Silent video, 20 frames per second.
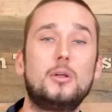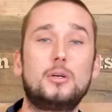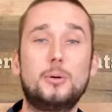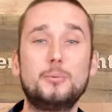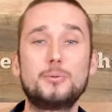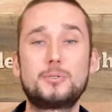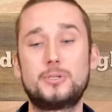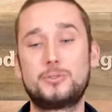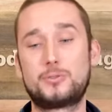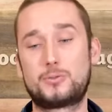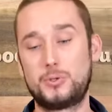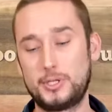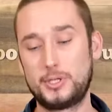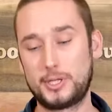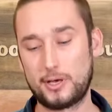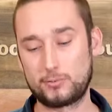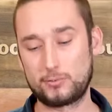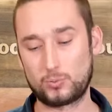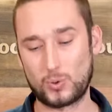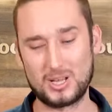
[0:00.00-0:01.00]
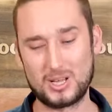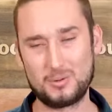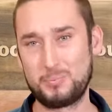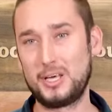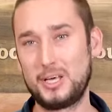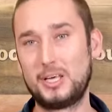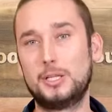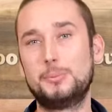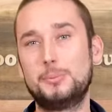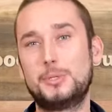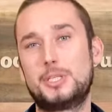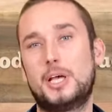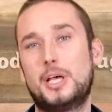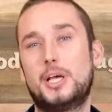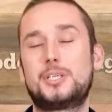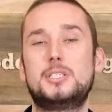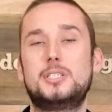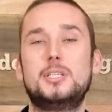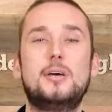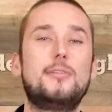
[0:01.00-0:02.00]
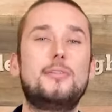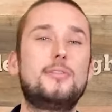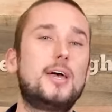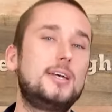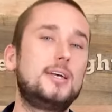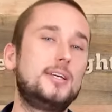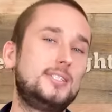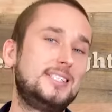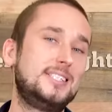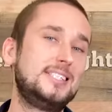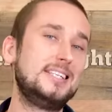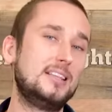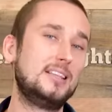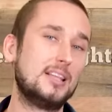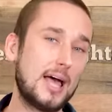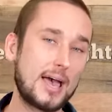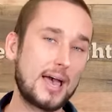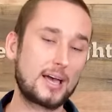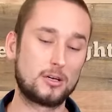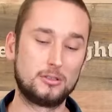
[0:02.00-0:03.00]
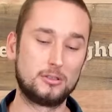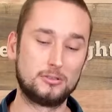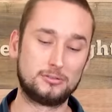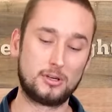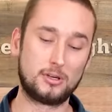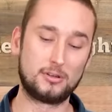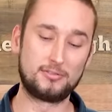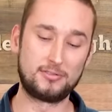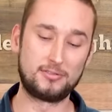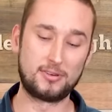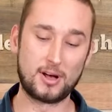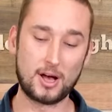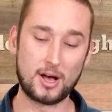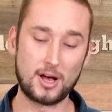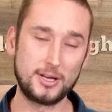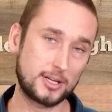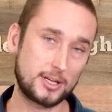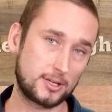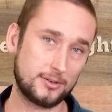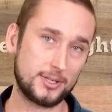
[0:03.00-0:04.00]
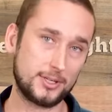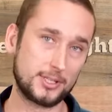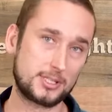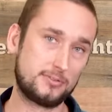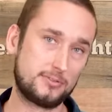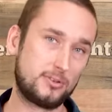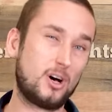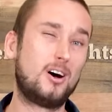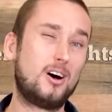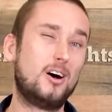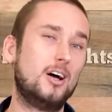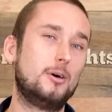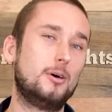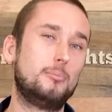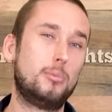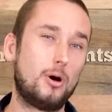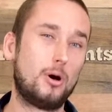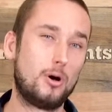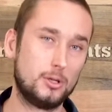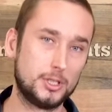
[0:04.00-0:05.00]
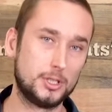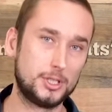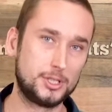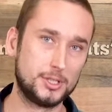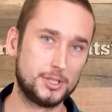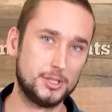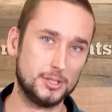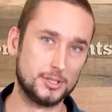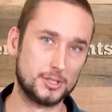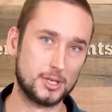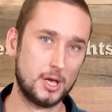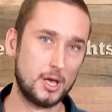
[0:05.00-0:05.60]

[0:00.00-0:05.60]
Diamond stones really have one big limitation, and that is the lack of finer grits for higher polishes,